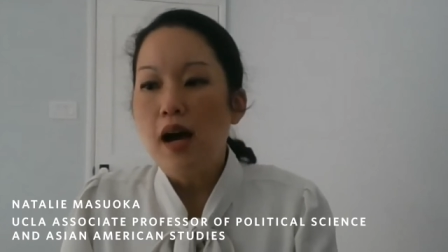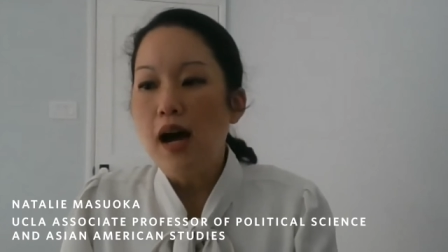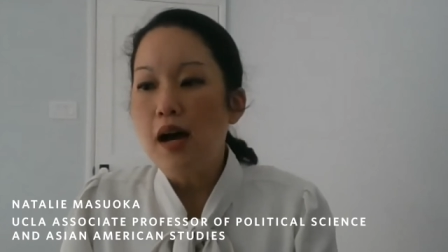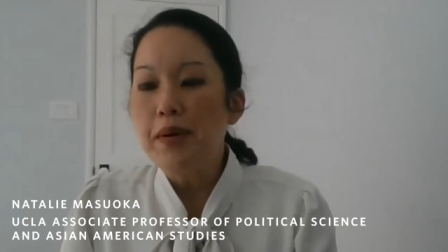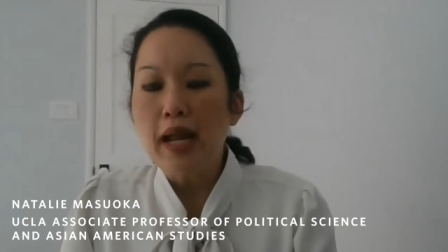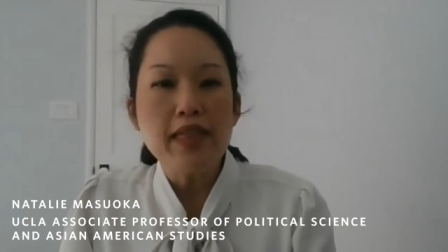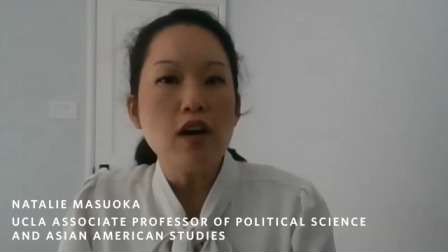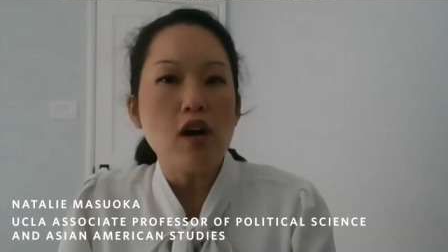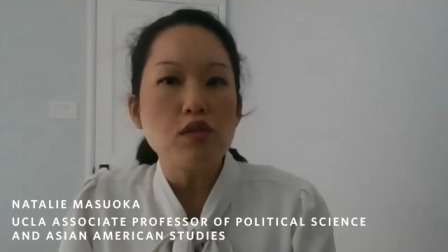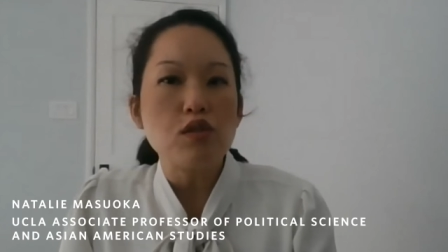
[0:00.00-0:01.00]
uh, but I
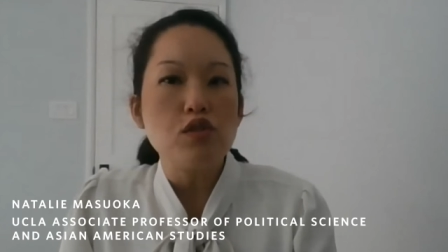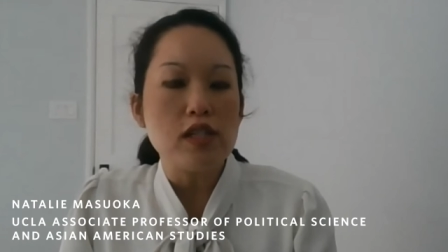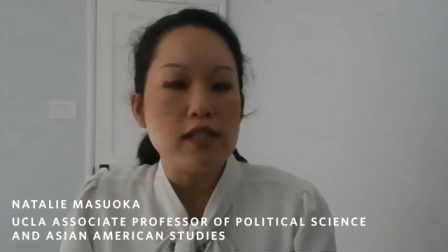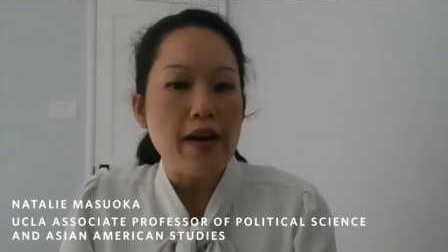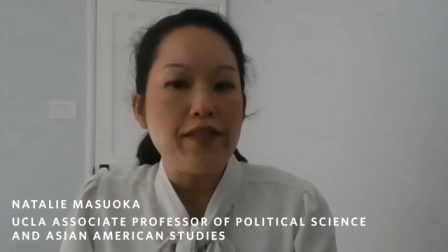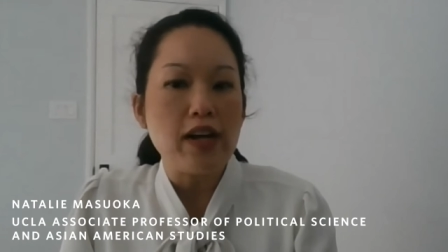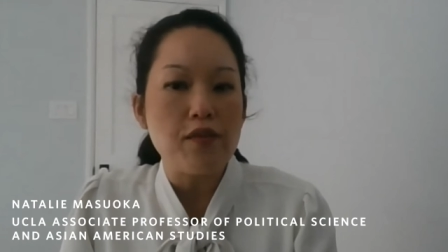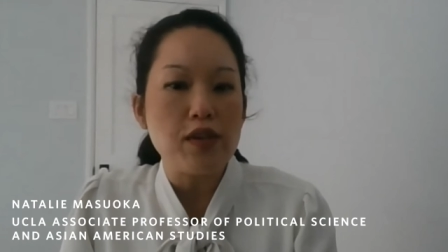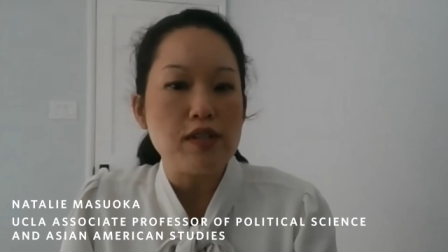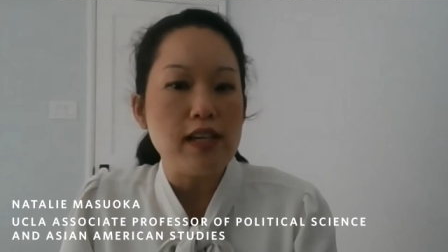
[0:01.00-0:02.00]
think also just have a
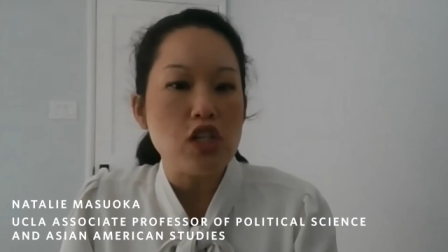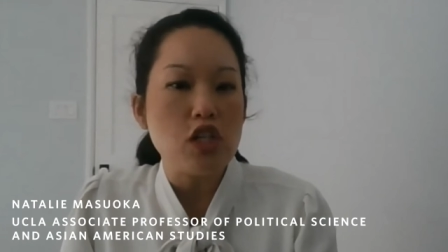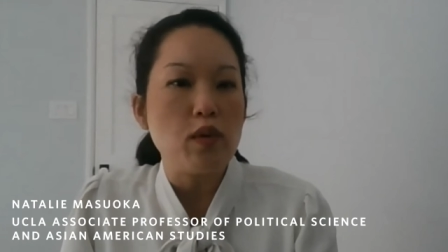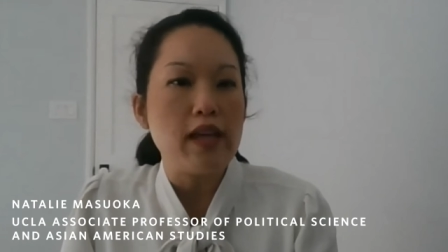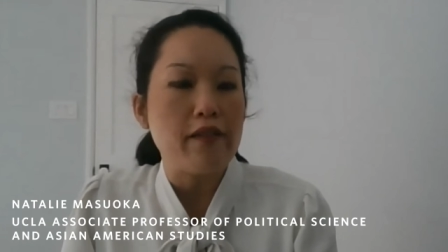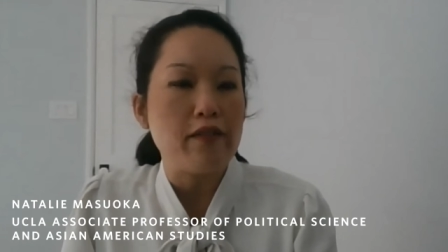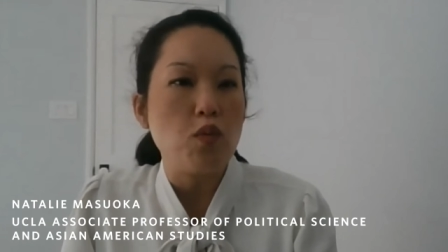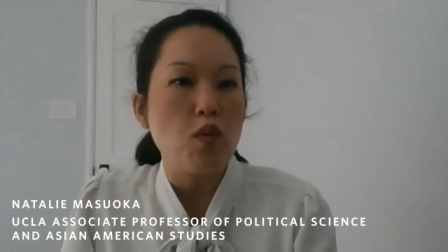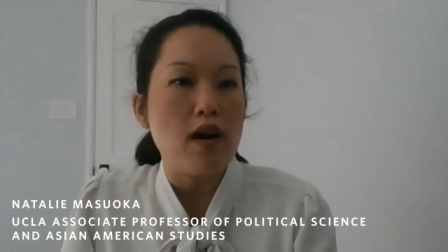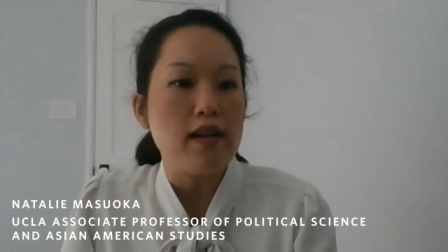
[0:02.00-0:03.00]
conversation with
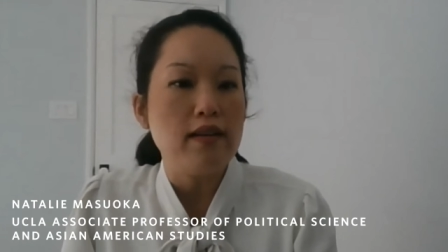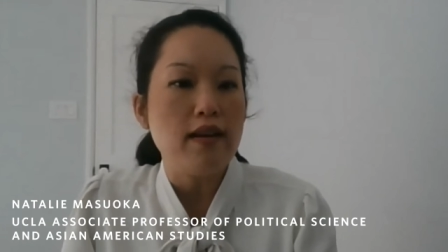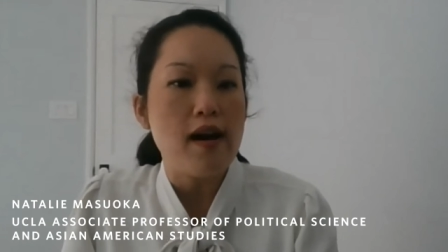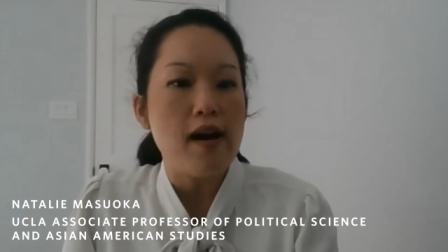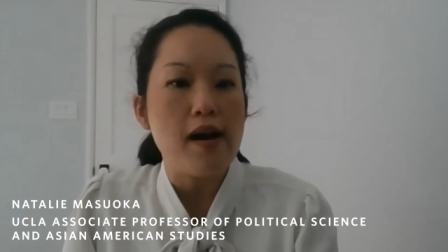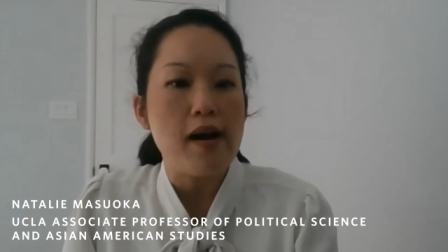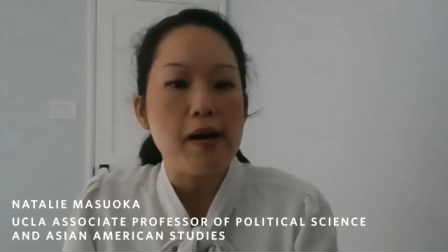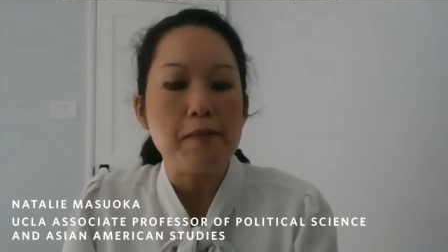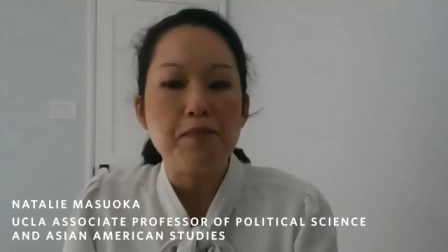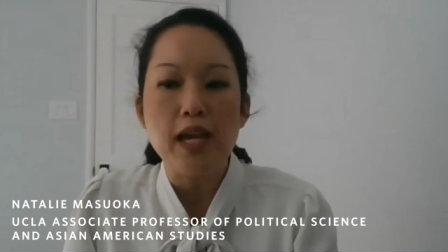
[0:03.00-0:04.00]
everyone
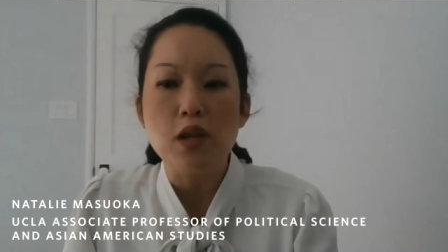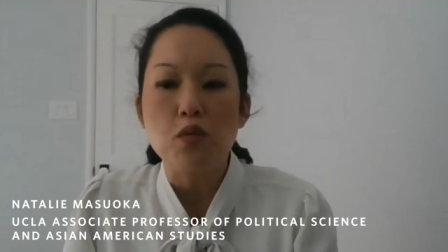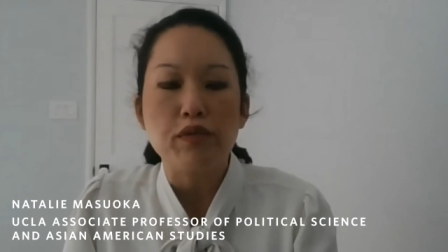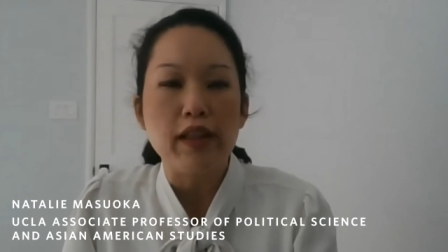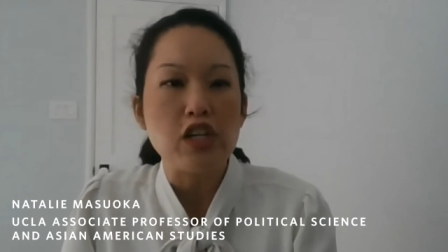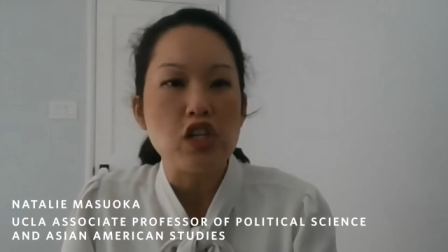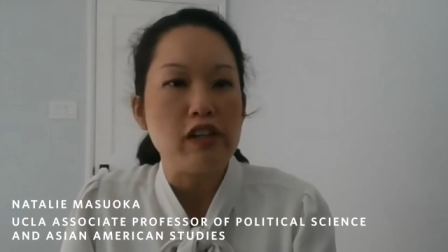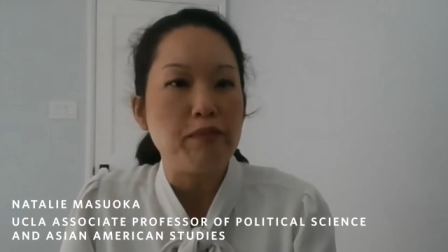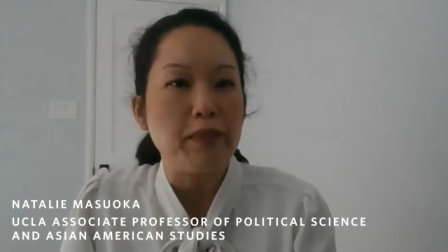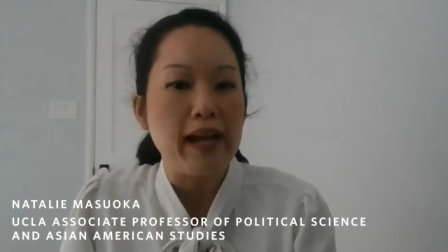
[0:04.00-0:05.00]
um, in reflection
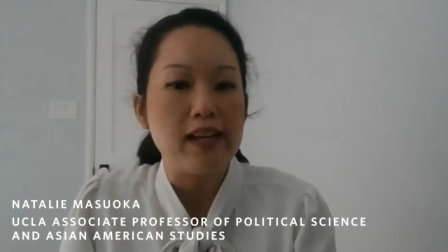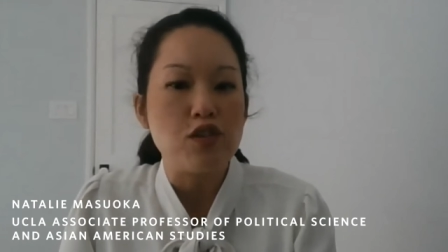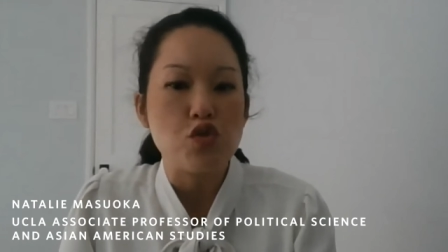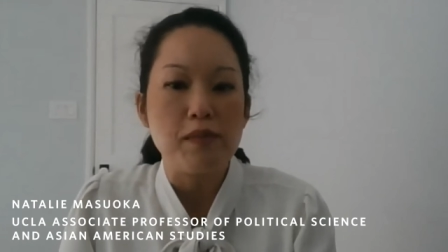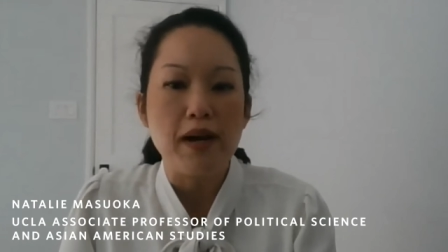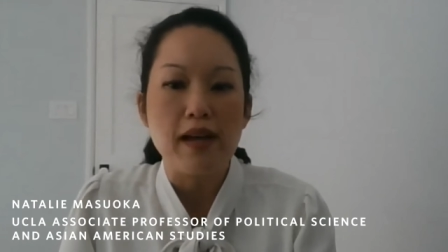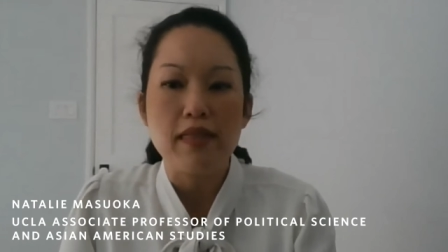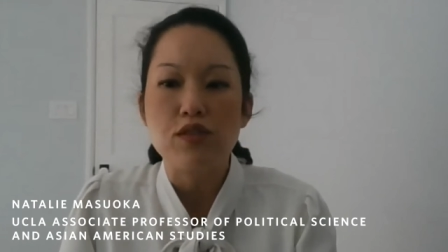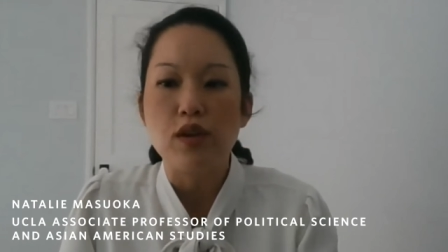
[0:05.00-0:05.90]
of Black History Month.